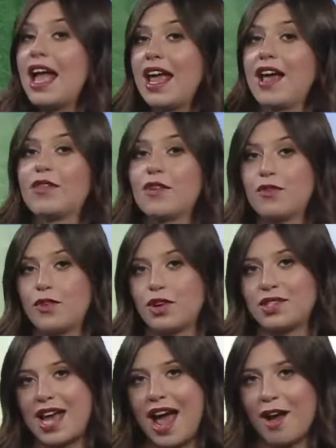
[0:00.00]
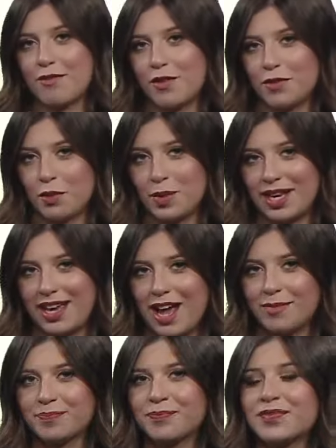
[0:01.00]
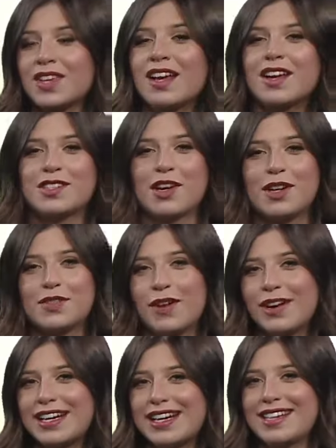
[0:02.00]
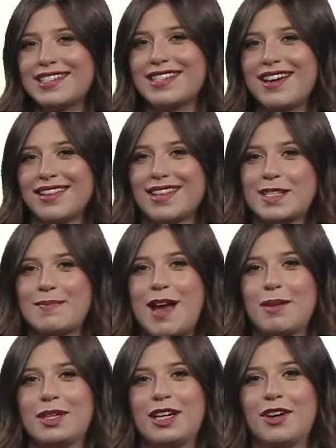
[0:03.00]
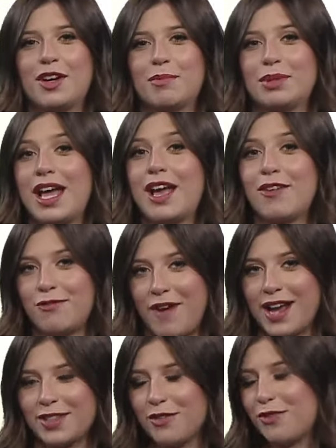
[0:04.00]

and the first half of the weekend. So it's very easy on this map here to play find the